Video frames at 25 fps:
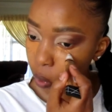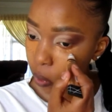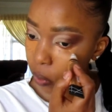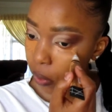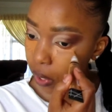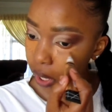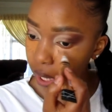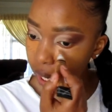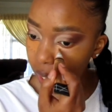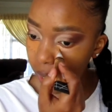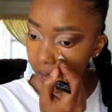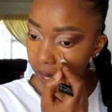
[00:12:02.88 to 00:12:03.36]

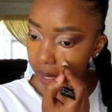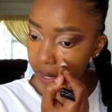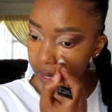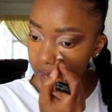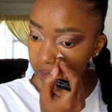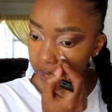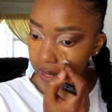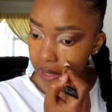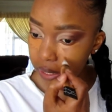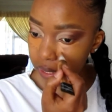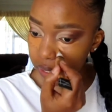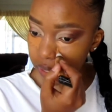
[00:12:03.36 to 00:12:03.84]
than I
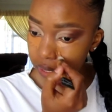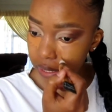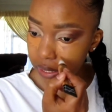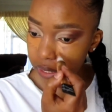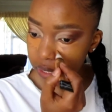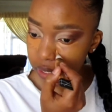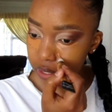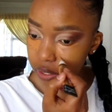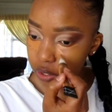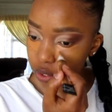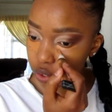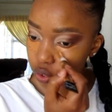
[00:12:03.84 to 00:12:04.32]

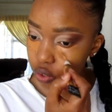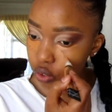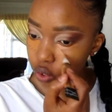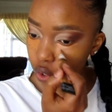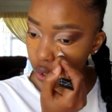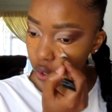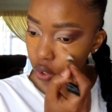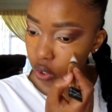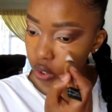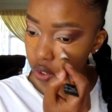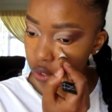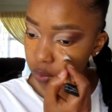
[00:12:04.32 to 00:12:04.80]
need.
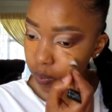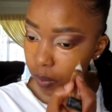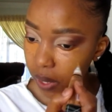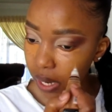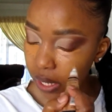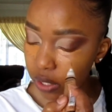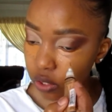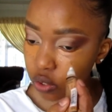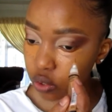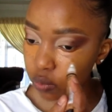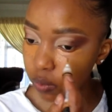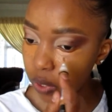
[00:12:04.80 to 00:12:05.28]
Don't
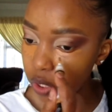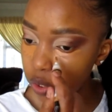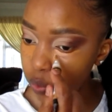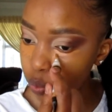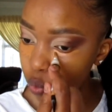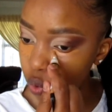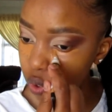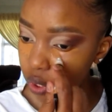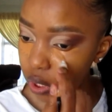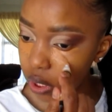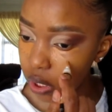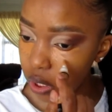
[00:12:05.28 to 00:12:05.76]
pack too much
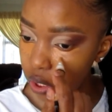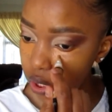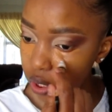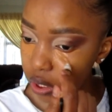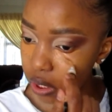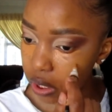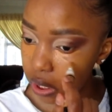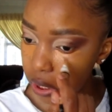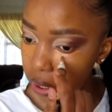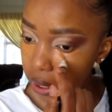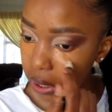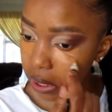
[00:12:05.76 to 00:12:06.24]
more than you
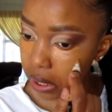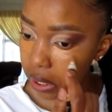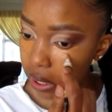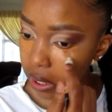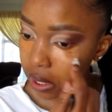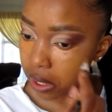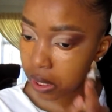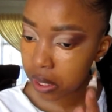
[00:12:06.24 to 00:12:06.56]
need.